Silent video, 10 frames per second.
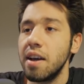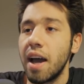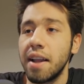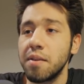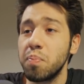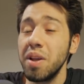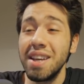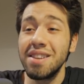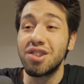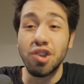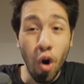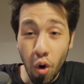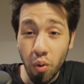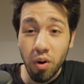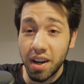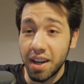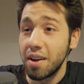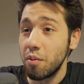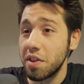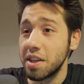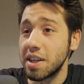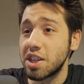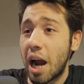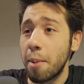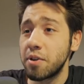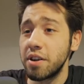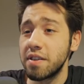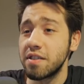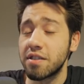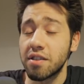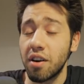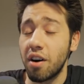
And playing 2 within the chapters is